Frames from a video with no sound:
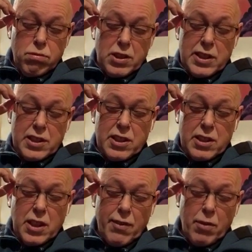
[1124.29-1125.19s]

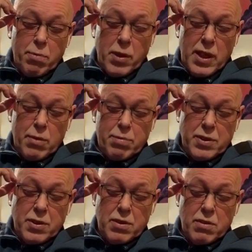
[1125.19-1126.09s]
sixty-seven,
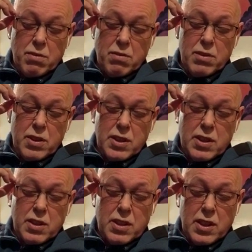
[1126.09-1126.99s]
perhaps
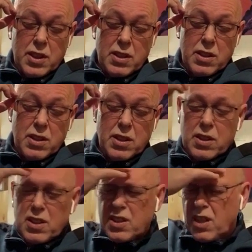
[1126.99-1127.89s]
sixty-six or
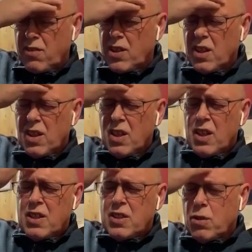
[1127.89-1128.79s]
sixty-seven.
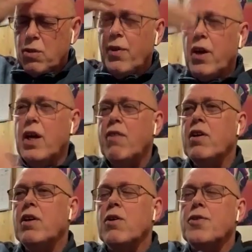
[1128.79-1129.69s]
So I
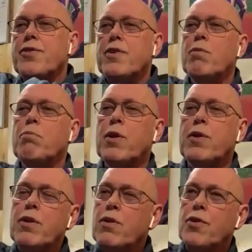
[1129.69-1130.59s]
have a lot,
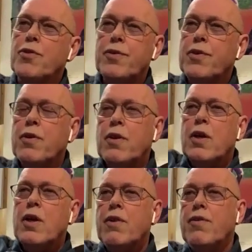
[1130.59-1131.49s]
but not
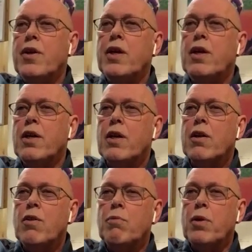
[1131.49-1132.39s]
nearly
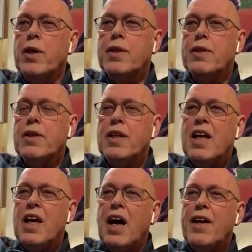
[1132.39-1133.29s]
complete,
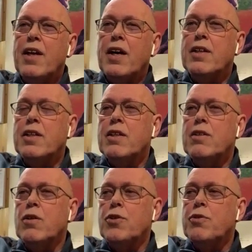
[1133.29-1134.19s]
and and
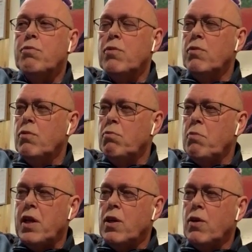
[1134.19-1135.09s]
uh, not
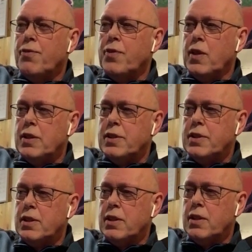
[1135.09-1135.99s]
many of
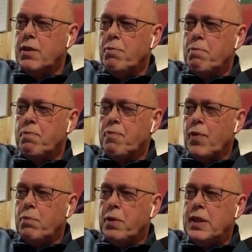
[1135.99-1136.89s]
these um,
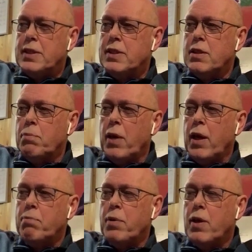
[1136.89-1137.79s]
prints in the
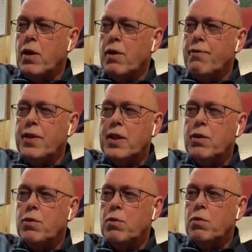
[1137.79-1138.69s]
paper are fit
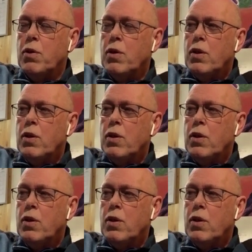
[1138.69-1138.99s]
to